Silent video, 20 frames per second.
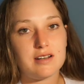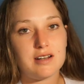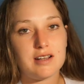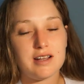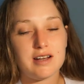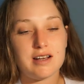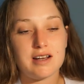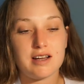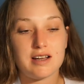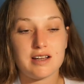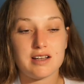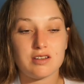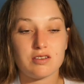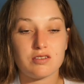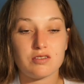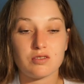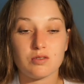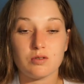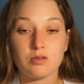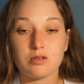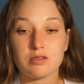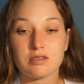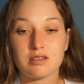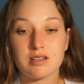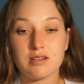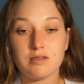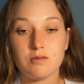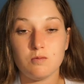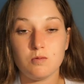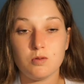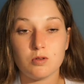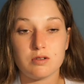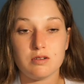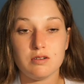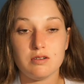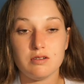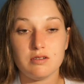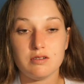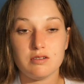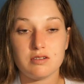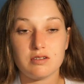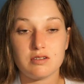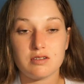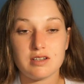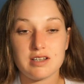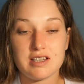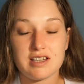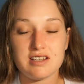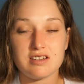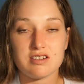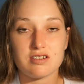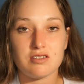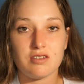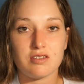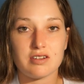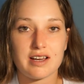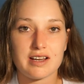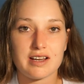and I thought he's not